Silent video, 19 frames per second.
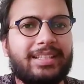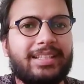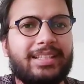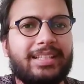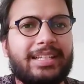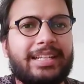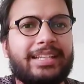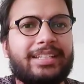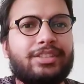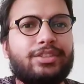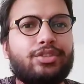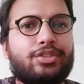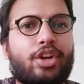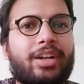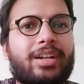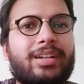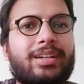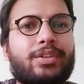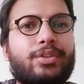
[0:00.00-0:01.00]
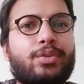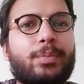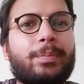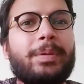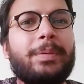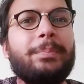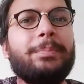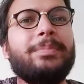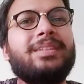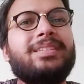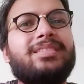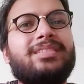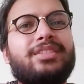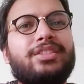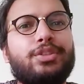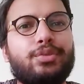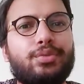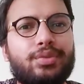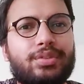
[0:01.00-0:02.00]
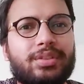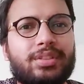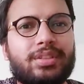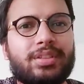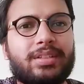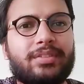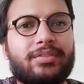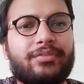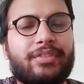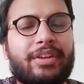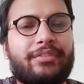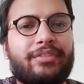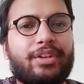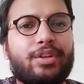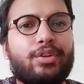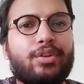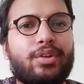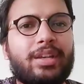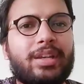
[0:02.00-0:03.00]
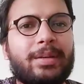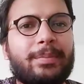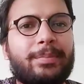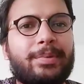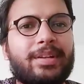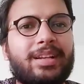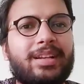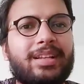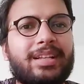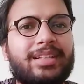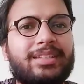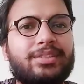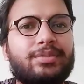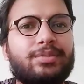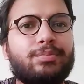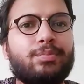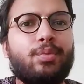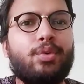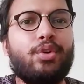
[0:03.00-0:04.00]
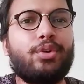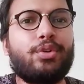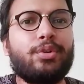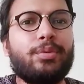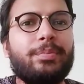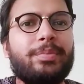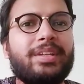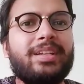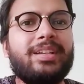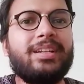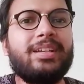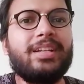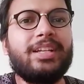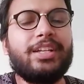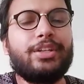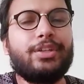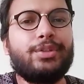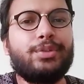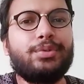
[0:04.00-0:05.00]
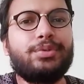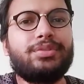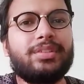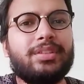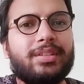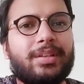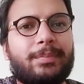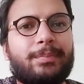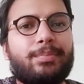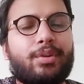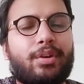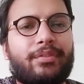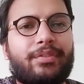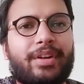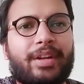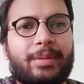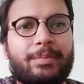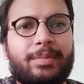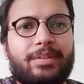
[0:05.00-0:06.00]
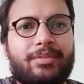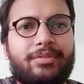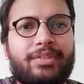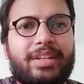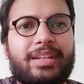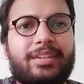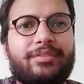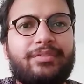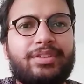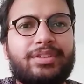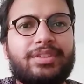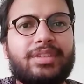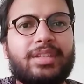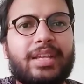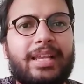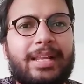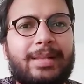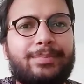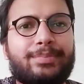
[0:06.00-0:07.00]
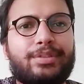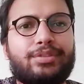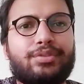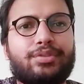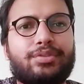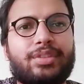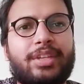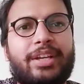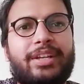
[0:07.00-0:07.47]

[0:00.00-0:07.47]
it's not to be misused when we go liberal. It's more to be used in a profitable way, which helps society